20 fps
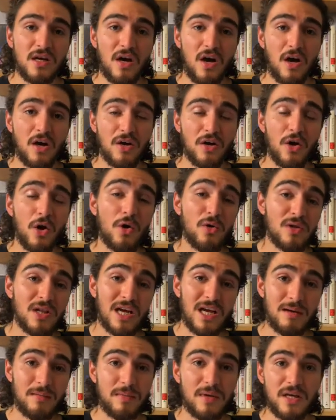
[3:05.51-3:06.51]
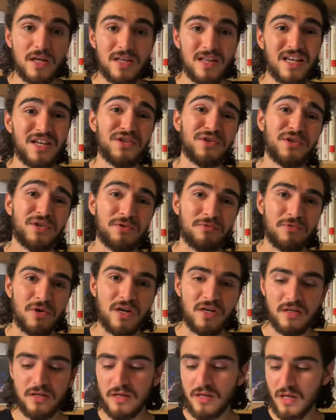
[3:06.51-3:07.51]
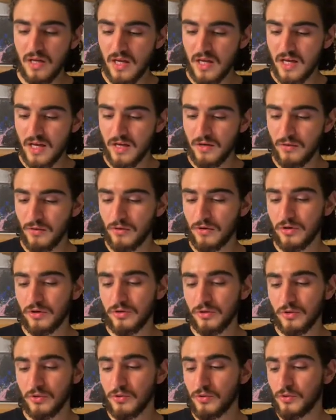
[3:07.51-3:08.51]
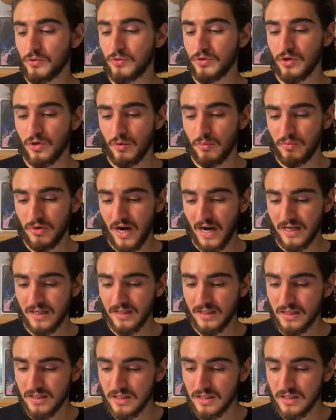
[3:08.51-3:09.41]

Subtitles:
Colab that you can run in order to practice.